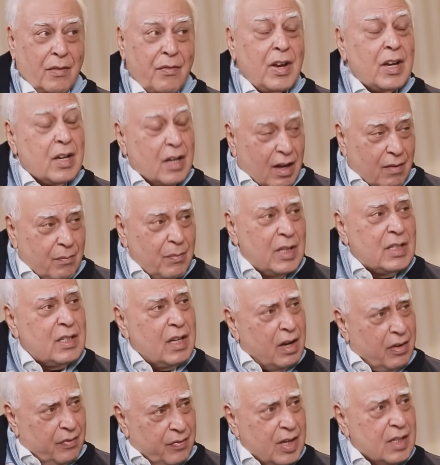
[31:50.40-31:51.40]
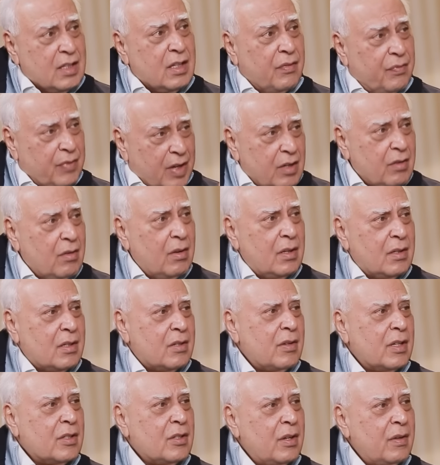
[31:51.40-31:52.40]
Affects governments and affects the federal
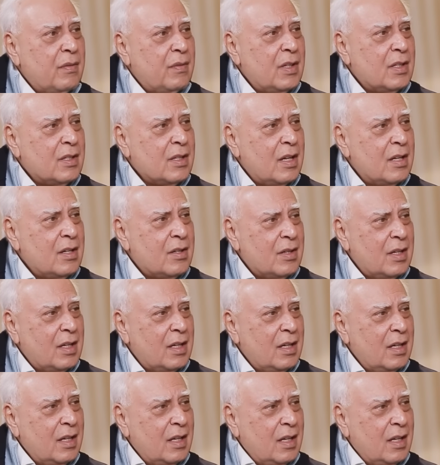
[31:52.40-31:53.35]
structure of this country.